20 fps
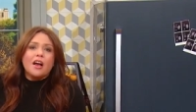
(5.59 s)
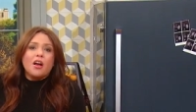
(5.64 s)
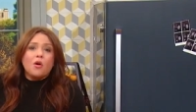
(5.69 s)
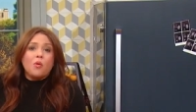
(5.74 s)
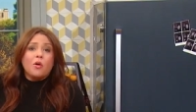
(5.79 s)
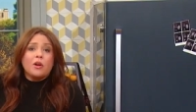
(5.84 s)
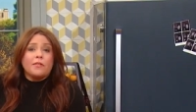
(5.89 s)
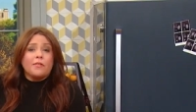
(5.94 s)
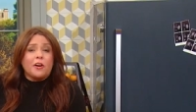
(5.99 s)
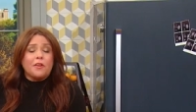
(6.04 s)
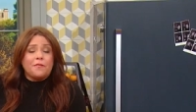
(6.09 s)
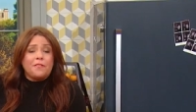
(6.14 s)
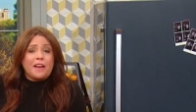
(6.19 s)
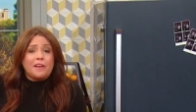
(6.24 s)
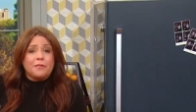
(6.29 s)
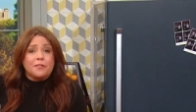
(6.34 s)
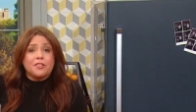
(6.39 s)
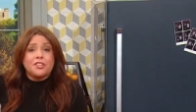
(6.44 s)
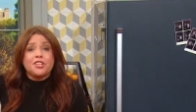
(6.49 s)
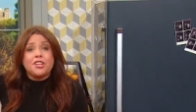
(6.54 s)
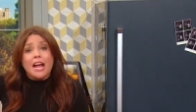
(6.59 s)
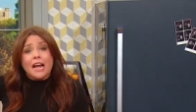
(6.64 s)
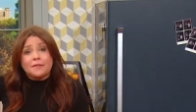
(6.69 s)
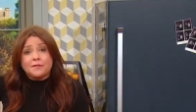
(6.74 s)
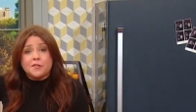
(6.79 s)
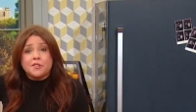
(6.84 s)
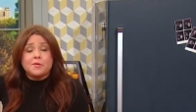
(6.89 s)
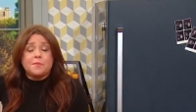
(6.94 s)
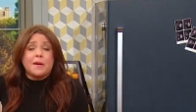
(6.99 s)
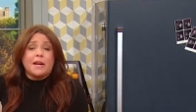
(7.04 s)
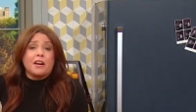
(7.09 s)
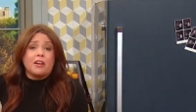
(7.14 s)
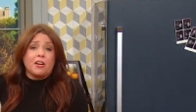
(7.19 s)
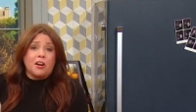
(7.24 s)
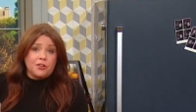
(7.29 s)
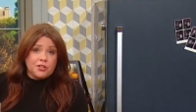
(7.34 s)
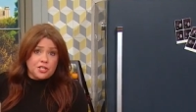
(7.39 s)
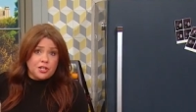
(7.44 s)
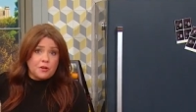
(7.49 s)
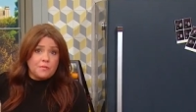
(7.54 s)
One of our favorite chefs who's been on
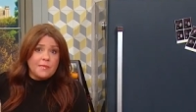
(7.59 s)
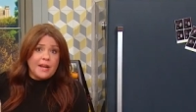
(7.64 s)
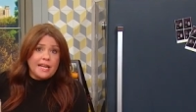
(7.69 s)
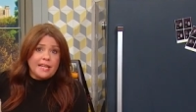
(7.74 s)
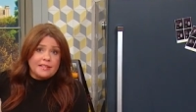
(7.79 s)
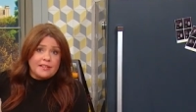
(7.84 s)
our show many